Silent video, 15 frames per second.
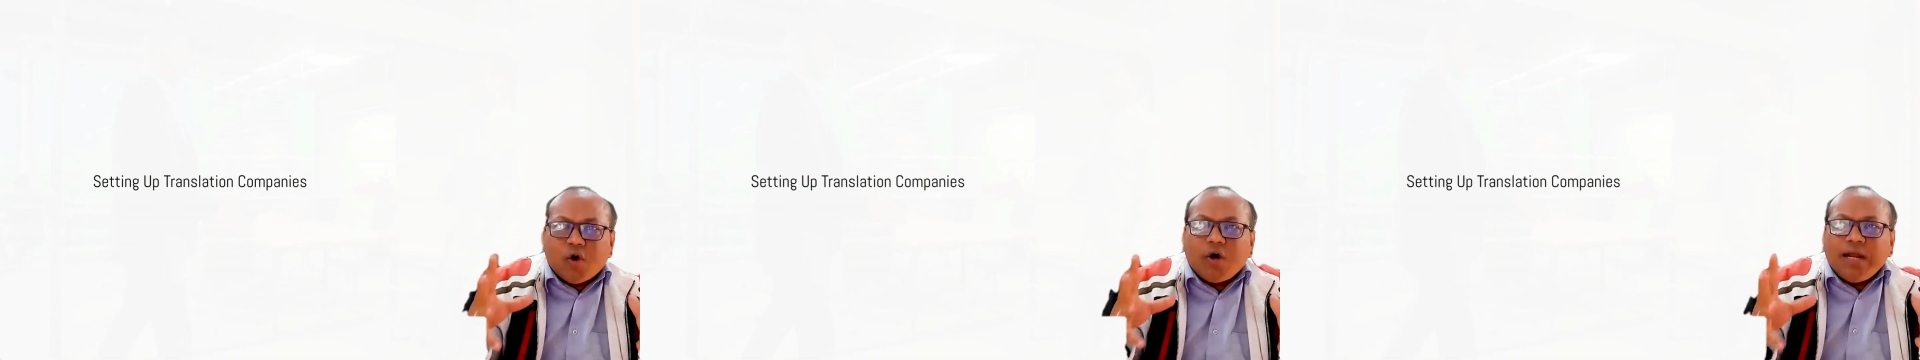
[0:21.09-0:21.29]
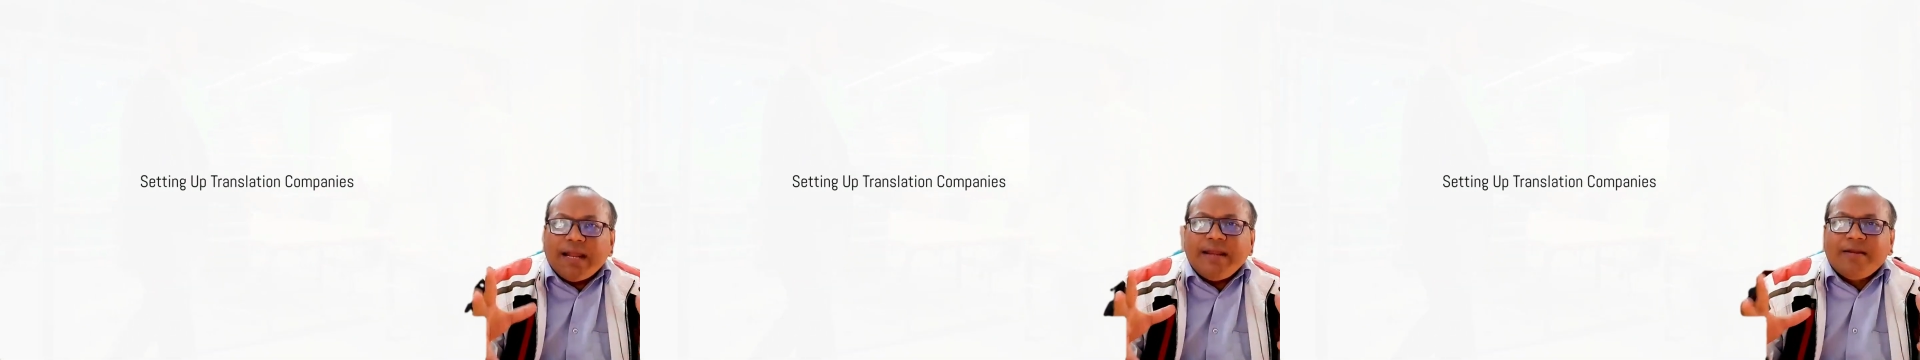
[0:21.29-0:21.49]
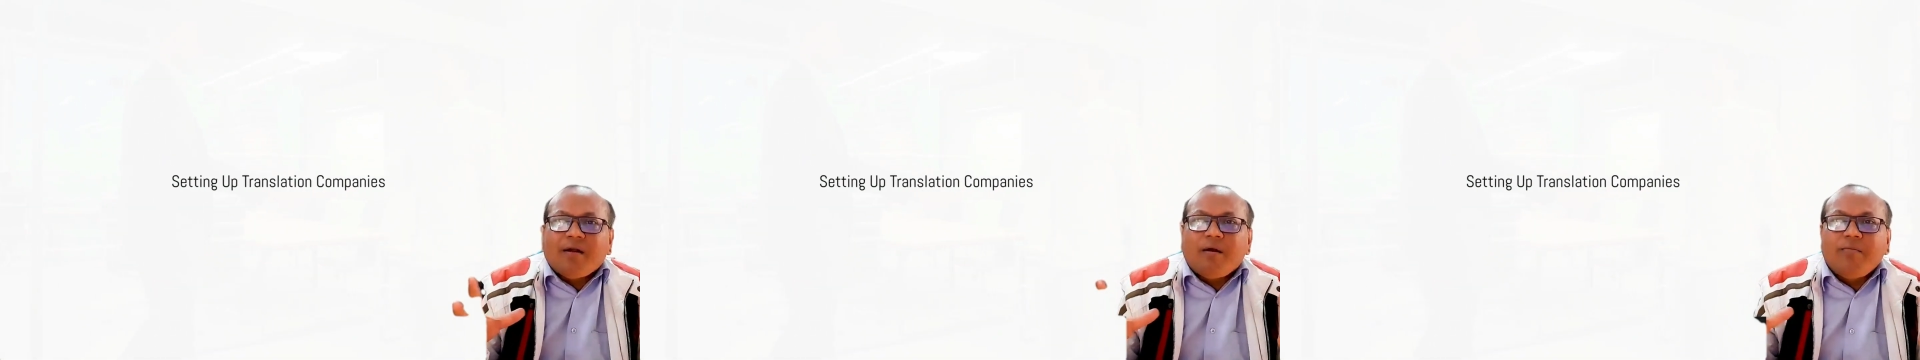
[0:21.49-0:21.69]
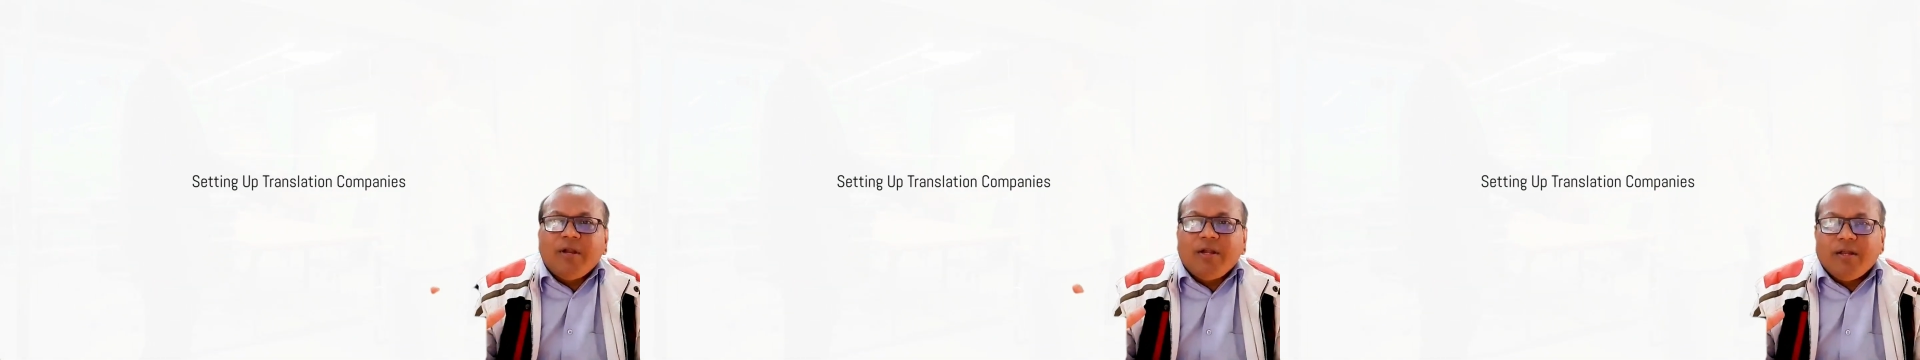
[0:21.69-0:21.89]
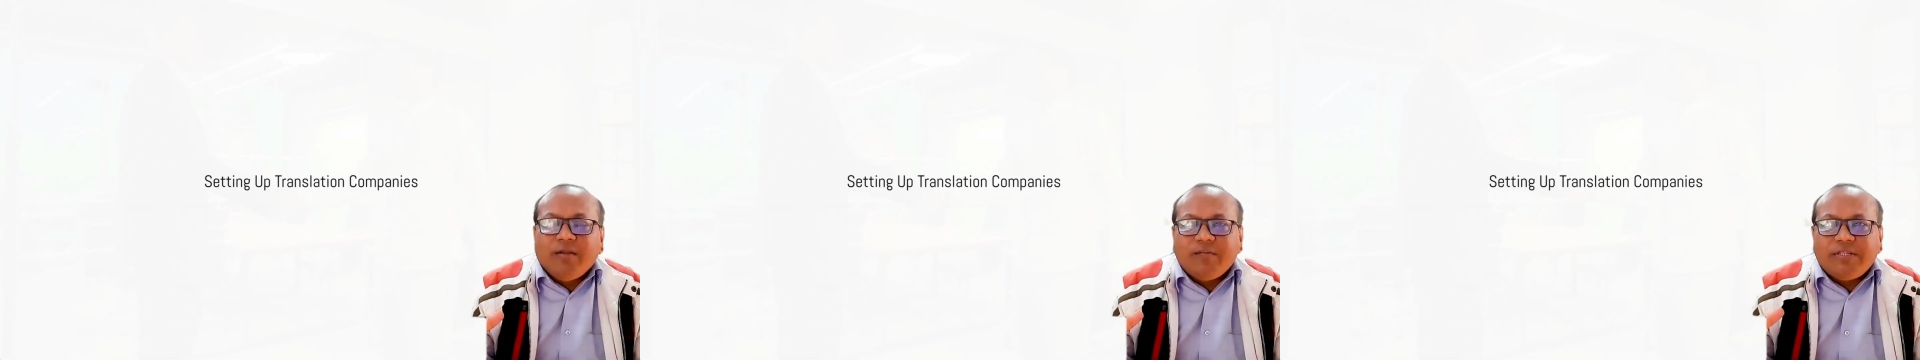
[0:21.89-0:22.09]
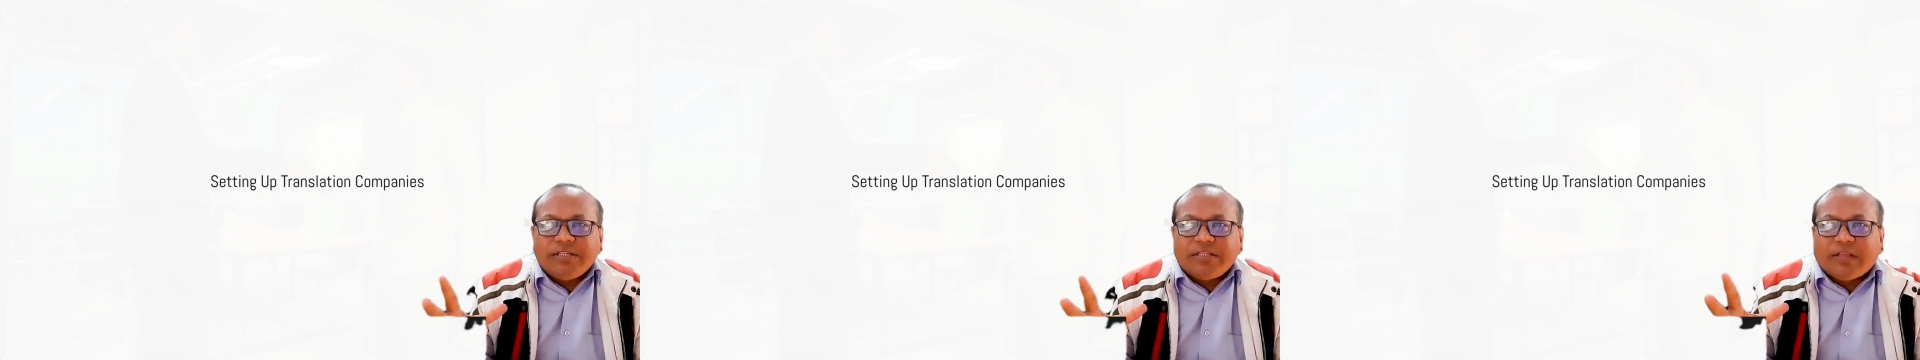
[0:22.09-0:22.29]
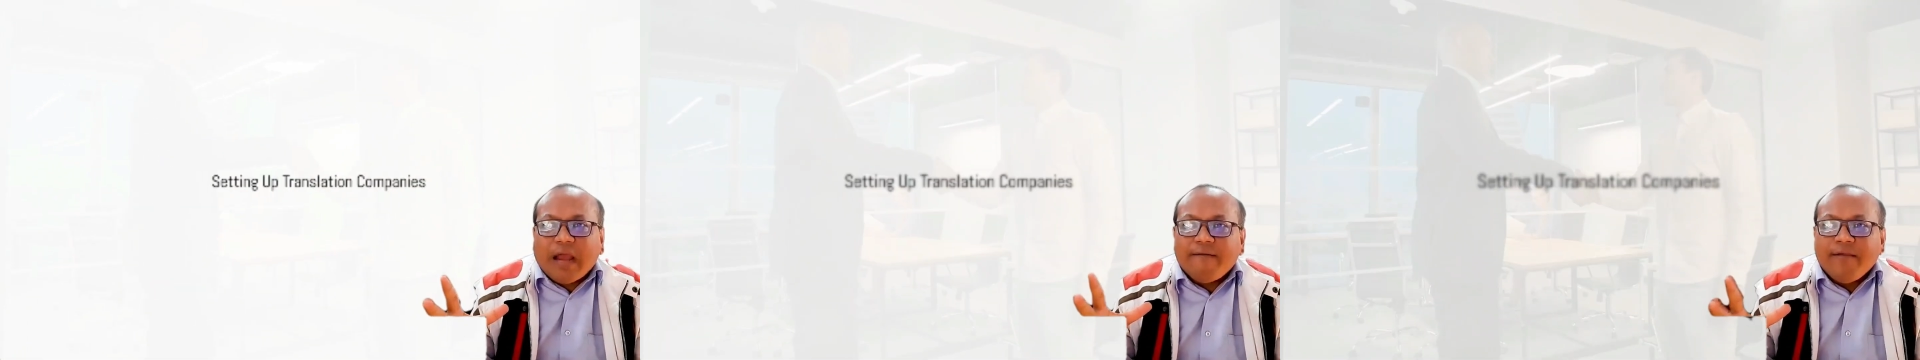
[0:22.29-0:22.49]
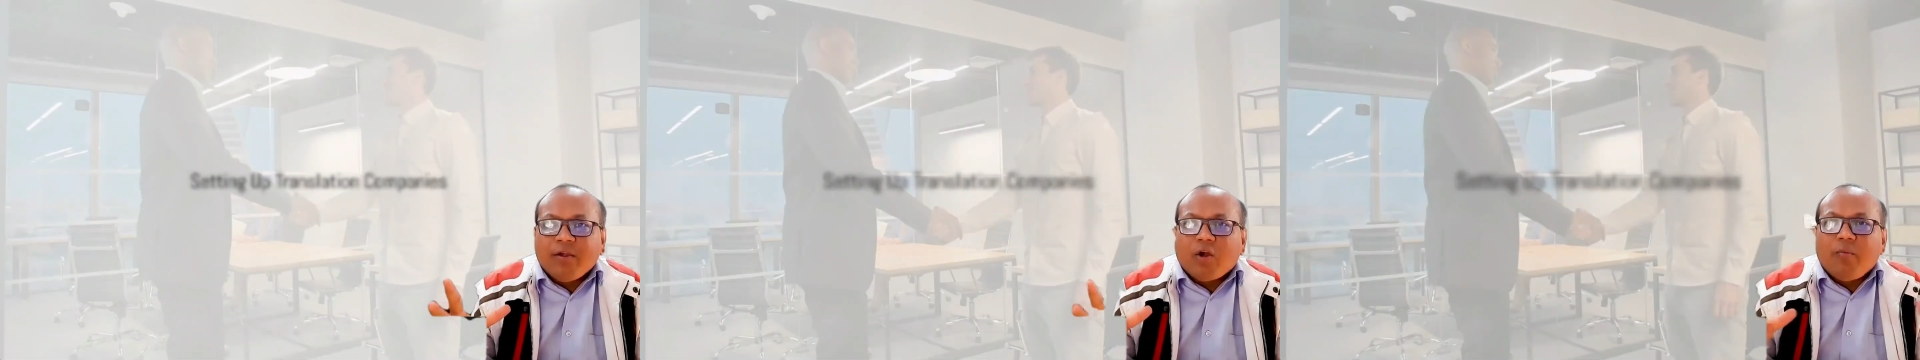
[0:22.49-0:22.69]
online community, which is
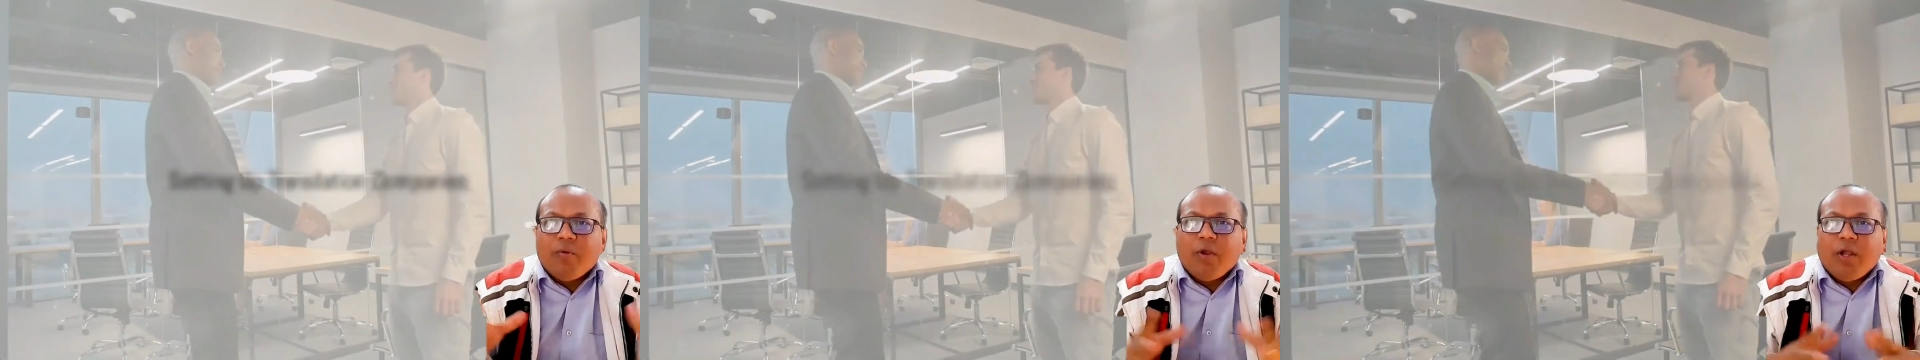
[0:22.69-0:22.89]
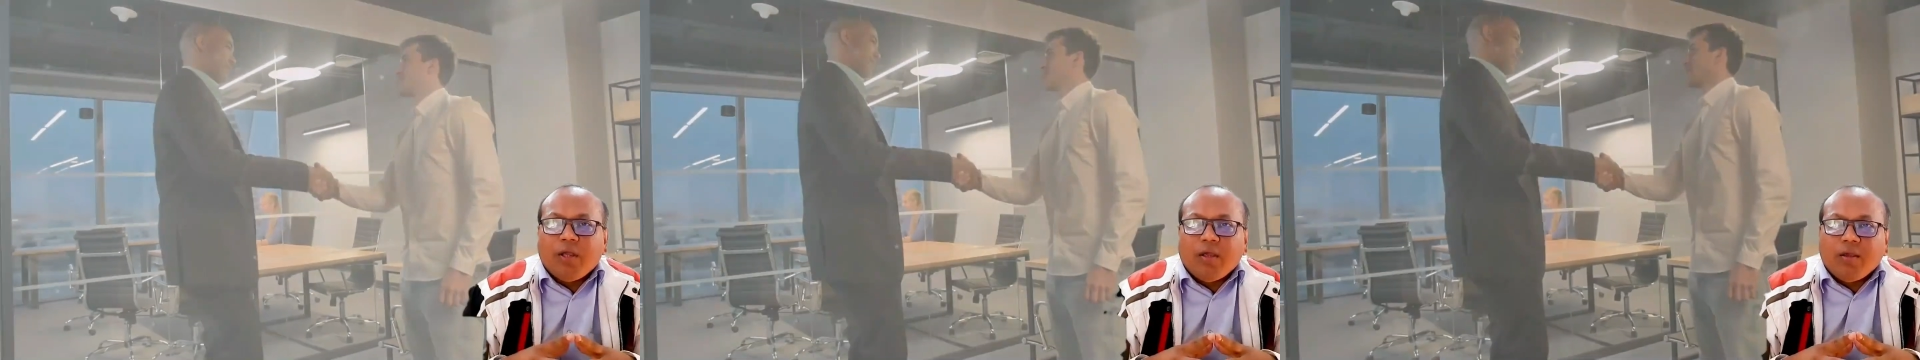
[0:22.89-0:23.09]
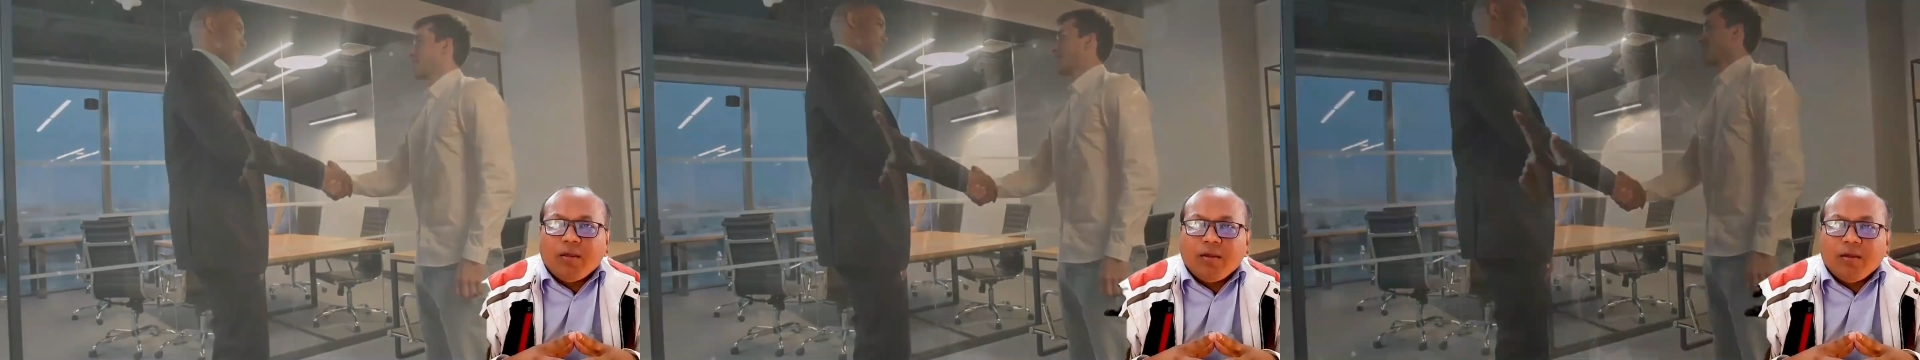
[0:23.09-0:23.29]
thriving community,